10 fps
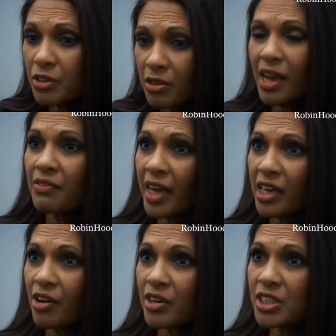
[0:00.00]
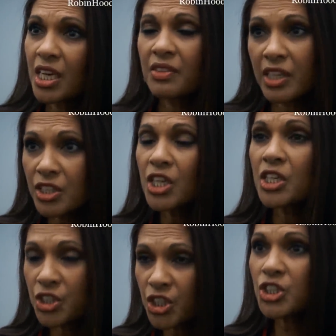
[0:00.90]
you don't have that courage, then
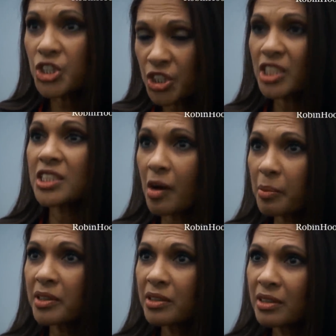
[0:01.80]
just shut up.